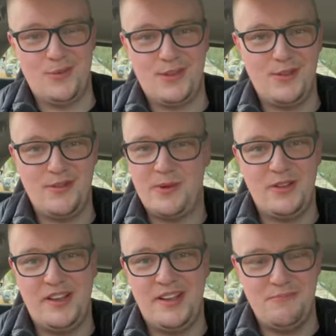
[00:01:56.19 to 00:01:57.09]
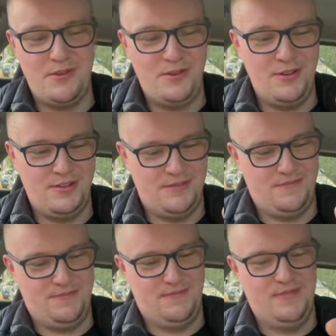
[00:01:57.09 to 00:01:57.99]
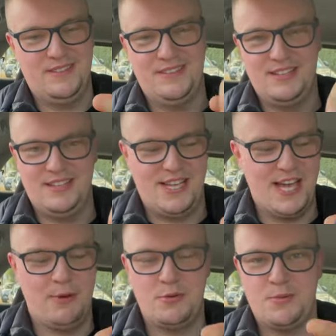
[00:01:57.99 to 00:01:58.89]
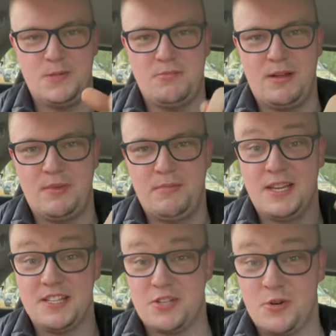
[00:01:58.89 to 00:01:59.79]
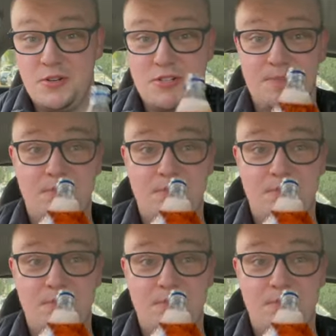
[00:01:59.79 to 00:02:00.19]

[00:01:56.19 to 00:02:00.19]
without a bottle of iron brew? How else would your man mate make it Scottish?